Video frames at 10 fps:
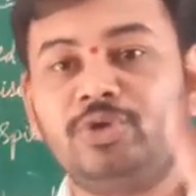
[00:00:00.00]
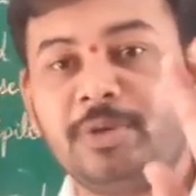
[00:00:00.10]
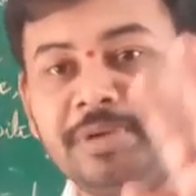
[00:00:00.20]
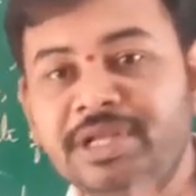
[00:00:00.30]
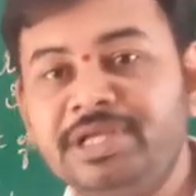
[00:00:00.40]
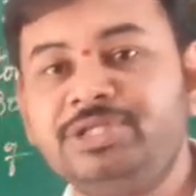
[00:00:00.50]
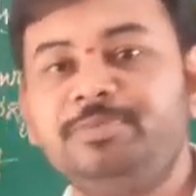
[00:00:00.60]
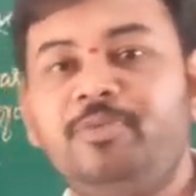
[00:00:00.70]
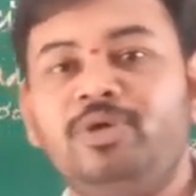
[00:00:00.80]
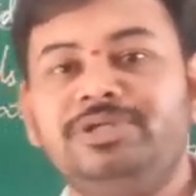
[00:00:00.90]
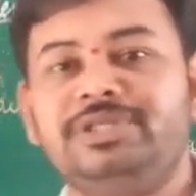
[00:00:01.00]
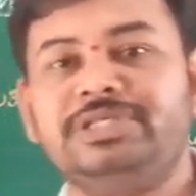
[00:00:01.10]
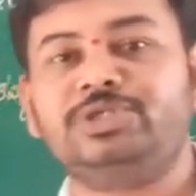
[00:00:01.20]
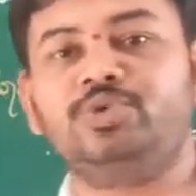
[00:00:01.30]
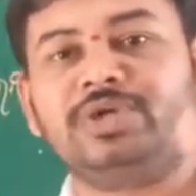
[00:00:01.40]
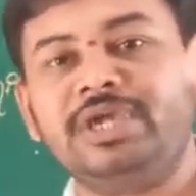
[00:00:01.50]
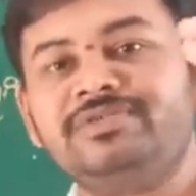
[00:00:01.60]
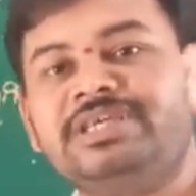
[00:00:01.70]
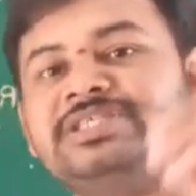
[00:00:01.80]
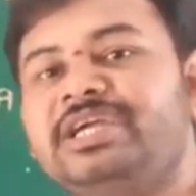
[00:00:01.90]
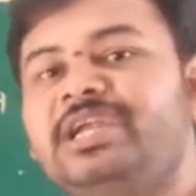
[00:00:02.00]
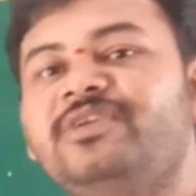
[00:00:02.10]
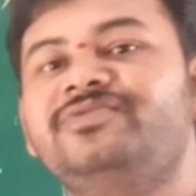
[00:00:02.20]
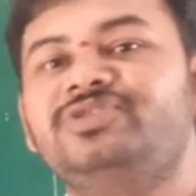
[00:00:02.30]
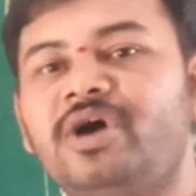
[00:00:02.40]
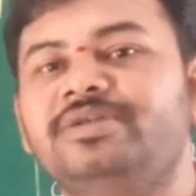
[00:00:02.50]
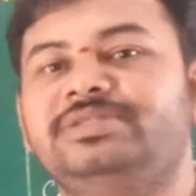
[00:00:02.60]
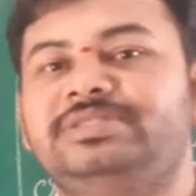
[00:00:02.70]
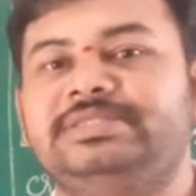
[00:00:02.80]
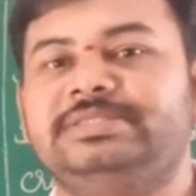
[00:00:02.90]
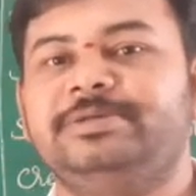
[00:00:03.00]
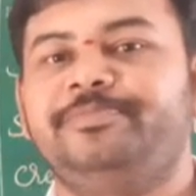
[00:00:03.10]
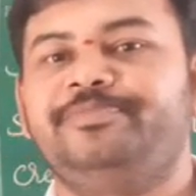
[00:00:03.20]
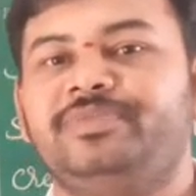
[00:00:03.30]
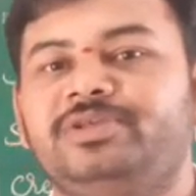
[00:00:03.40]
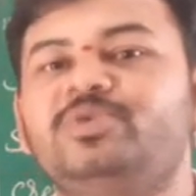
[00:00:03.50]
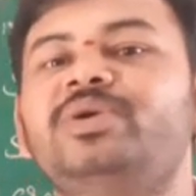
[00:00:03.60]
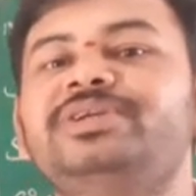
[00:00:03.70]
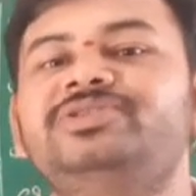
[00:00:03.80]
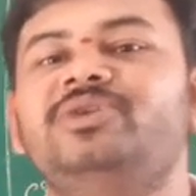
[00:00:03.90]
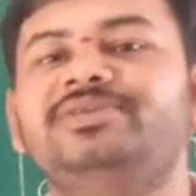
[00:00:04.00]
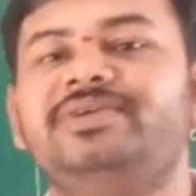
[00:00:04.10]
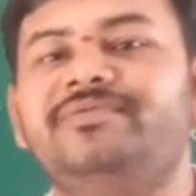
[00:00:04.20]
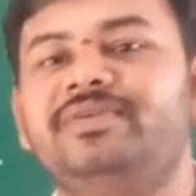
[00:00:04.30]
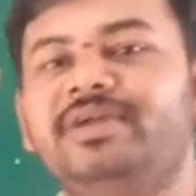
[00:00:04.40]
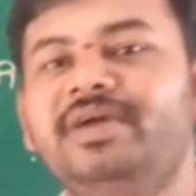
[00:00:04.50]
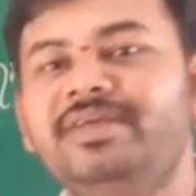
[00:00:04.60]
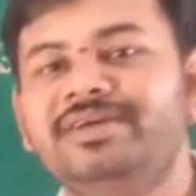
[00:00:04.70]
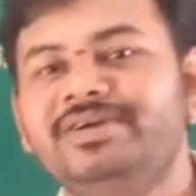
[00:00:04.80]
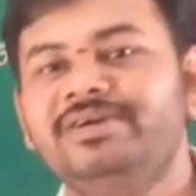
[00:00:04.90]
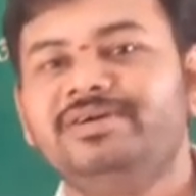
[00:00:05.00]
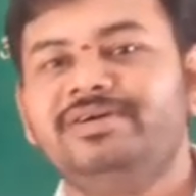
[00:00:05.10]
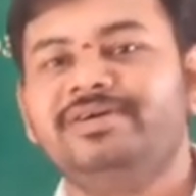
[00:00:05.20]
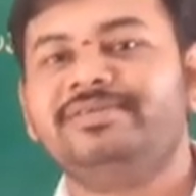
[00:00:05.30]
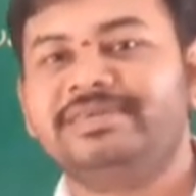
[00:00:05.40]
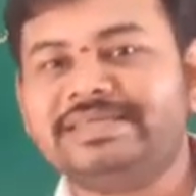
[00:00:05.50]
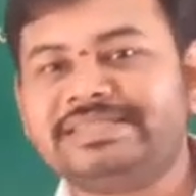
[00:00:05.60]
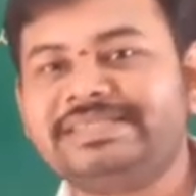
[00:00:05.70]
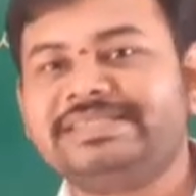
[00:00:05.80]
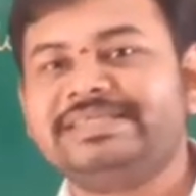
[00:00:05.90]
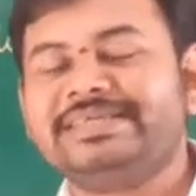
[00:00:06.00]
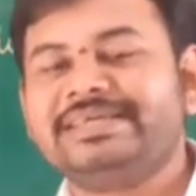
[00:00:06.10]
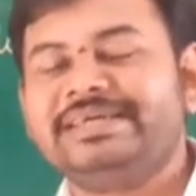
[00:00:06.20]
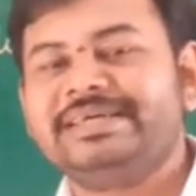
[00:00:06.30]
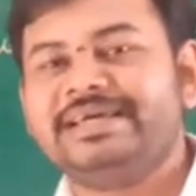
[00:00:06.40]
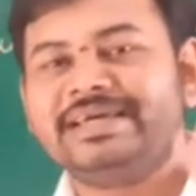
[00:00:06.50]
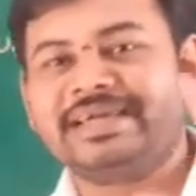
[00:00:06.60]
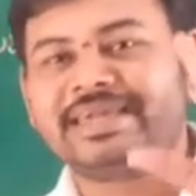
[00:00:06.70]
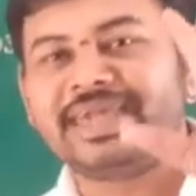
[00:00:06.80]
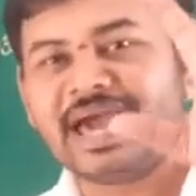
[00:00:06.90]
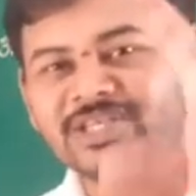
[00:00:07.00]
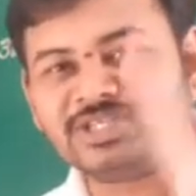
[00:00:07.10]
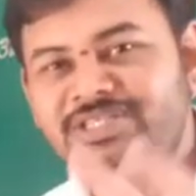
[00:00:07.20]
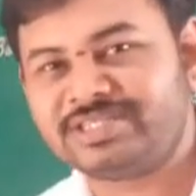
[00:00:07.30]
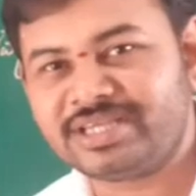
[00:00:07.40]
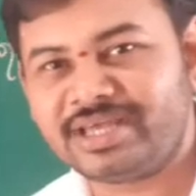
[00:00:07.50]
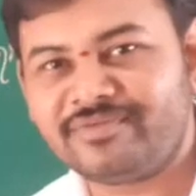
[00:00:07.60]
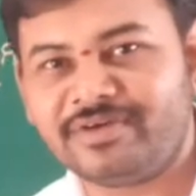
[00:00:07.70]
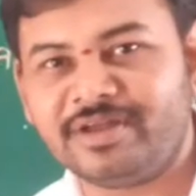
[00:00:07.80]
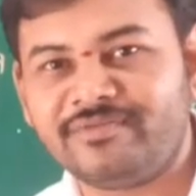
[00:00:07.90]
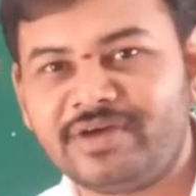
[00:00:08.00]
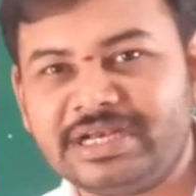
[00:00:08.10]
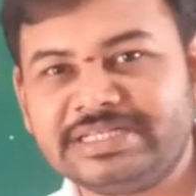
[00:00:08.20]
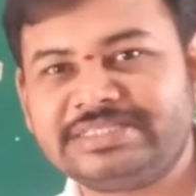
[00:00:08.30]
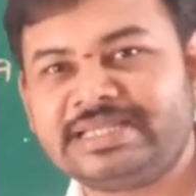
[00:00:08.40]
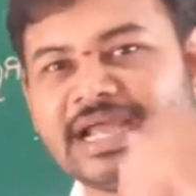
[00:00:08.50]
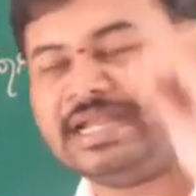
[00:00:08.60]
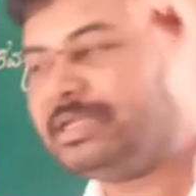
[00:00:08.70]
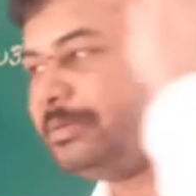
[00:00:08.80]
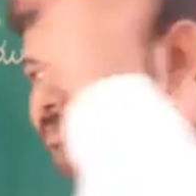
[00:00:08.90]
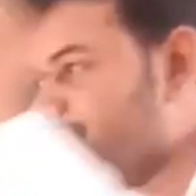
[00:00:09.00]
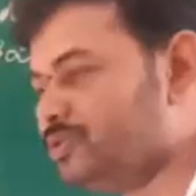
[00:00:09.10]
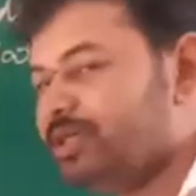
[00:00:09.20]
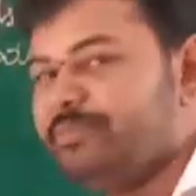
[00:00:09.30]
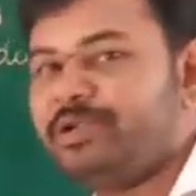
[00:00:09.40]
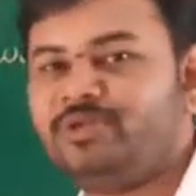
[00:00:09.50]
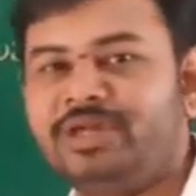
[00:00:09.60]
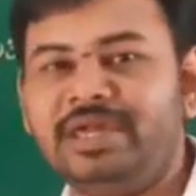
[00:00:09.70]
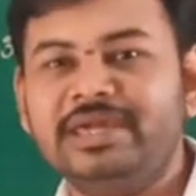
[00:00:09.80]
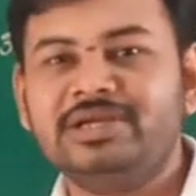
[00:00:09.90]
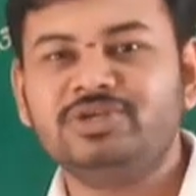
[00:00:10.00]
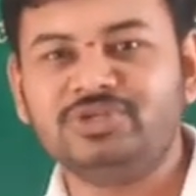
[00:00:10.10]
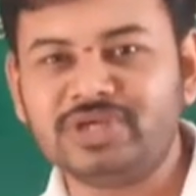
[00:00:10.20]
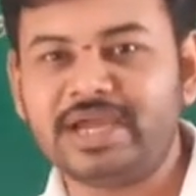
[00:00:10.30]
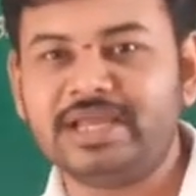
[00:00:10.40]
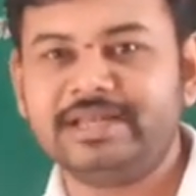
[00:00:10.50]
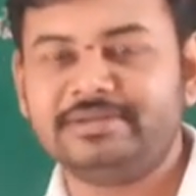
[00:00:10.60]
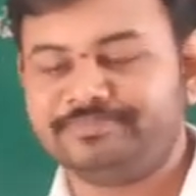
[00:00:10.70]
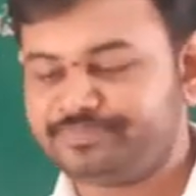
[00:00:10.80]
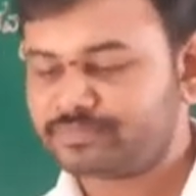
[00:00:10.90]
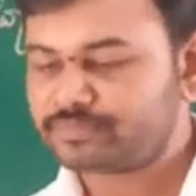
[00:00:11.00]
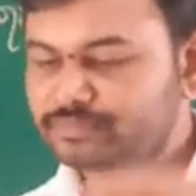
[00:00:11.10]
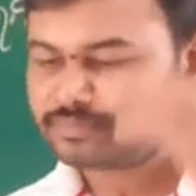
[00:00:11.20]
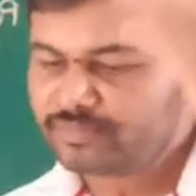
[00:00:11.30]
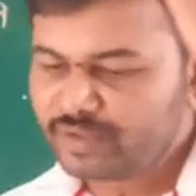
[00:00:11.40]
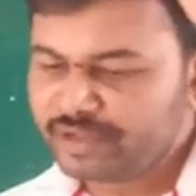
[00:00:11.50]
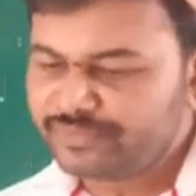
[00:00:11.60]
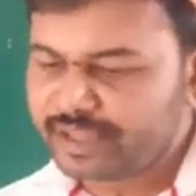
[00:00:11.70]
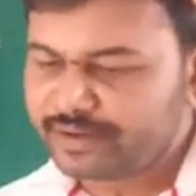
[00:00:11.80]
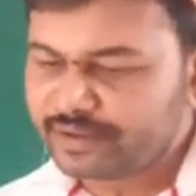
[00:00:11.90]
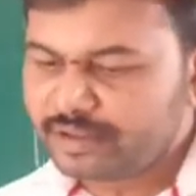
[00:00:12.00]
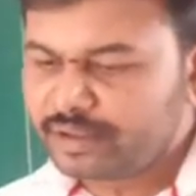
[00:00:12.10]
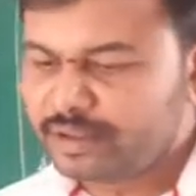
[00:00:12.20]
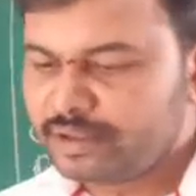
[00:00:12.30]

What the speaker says: to the British police to give such a kind of chance. So what is chance refer here? Yes, catch the freedom fighters and put them into the jail. Then